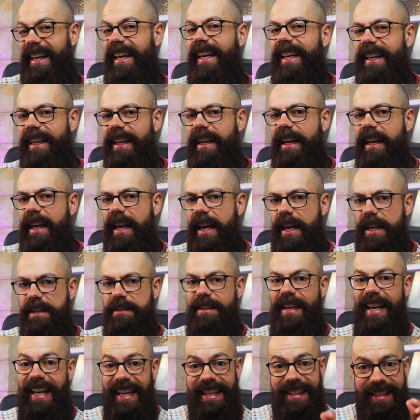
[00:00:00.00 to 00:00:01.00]
thing
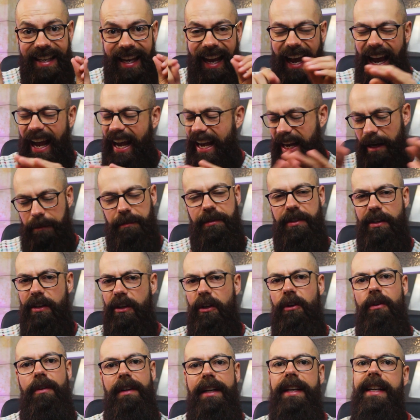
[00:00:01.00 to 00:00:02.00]
is is it
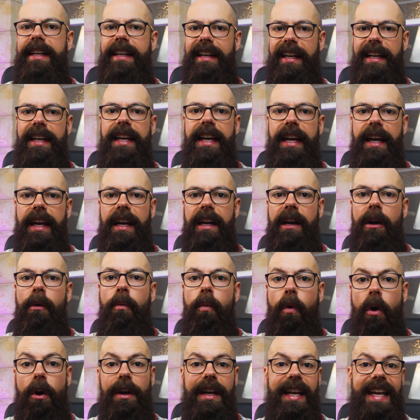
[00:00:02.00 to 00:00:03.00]
absolutely clear
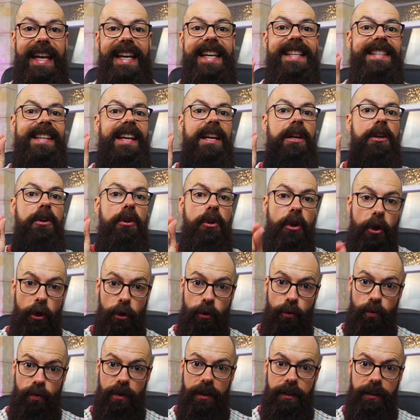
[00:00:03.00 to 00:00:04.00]
what is
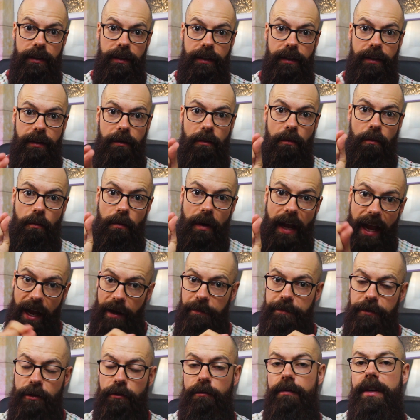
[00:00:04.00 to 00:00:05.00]
new
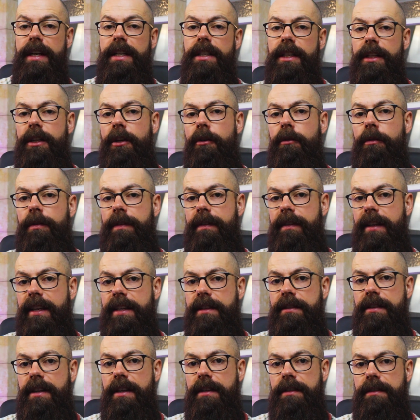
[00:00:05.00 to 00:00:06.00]
after reading your
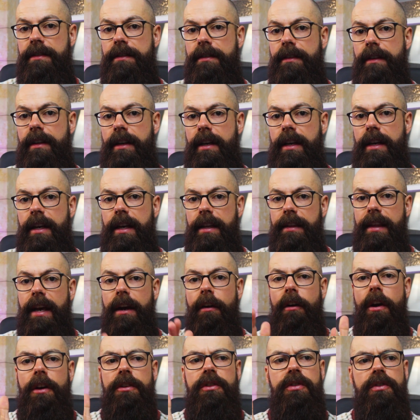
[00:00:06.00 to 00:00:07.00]
thesis?
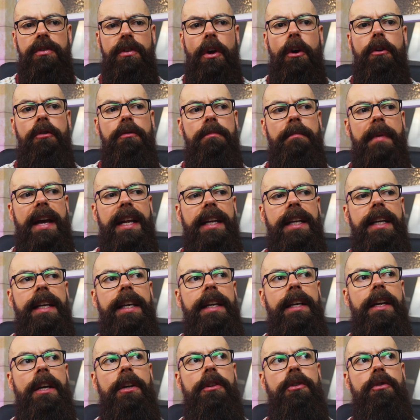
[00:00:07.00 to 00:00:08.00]
there are so
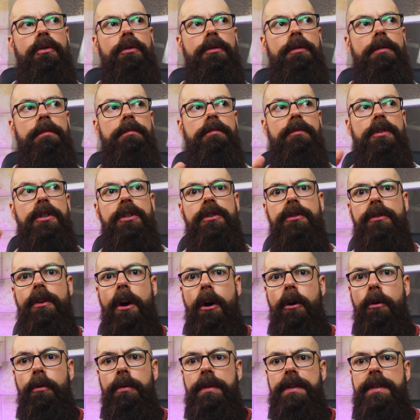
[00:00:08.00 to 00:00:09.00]
many sort of
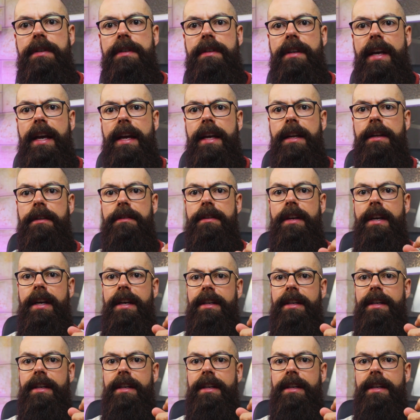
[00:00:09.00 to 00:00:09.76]
results and